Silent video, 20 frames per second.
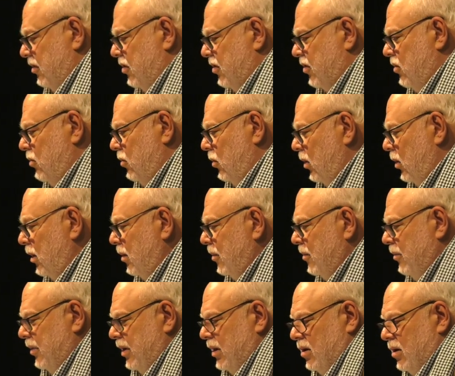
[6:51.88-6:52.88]
in
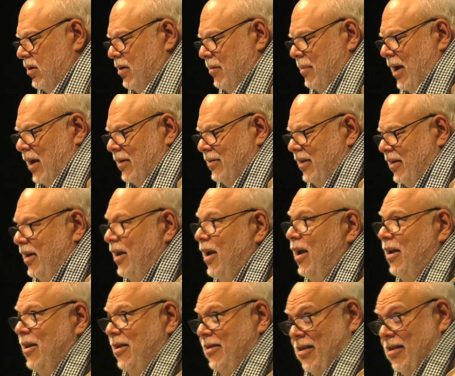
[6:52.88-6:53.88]
school, we learned about the
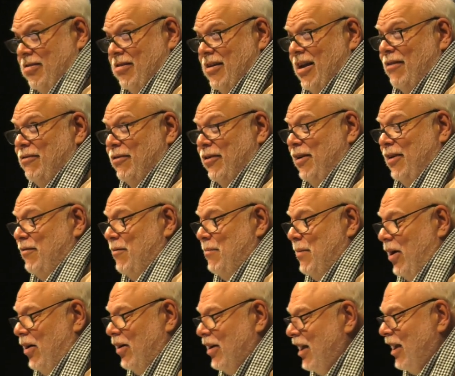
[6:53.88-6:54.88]
discovery of
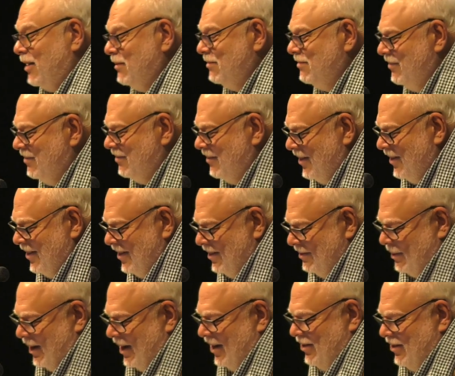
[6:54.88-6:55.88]
America
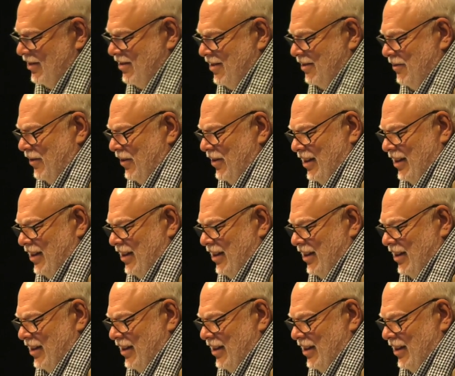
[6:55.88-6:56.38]
by Christopher